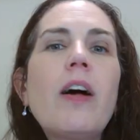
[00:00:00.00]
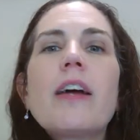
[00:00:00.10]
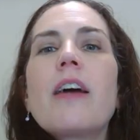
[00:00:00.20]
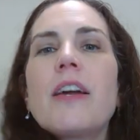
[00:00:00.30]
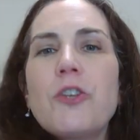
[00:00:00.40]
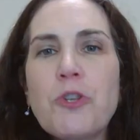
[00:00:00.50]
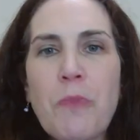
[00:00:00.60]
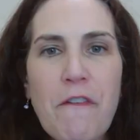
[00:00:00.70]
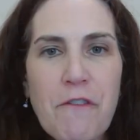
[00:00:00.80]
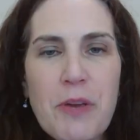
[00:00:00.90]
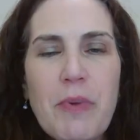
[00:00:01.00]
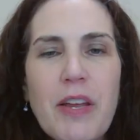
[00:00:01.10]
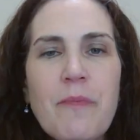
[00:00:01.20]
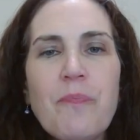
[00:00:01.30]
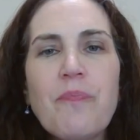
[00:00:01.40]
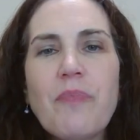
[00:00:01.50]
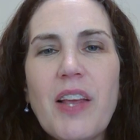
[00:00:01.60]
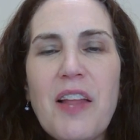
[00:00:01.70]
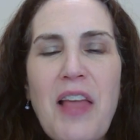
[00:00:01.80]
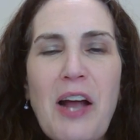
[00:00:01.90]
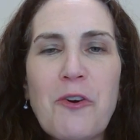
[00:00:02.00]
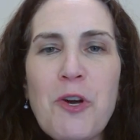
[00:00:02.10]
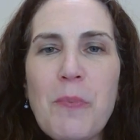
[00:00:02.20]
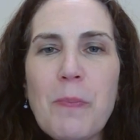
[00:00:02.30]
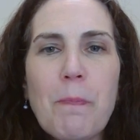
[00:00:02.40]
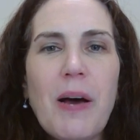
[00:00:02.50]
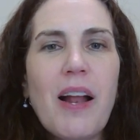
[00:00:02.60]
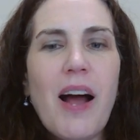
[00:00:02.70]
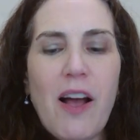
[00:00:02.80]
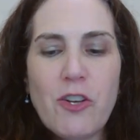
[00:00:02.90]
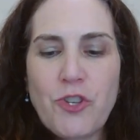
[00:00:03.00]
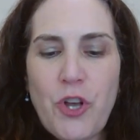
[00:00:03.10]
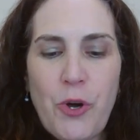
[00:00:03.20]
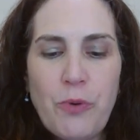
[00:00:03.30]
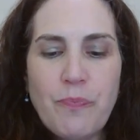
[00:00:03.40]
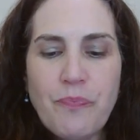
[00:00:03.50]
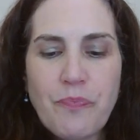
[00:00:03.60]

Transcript: I used my freebie in that group, but I also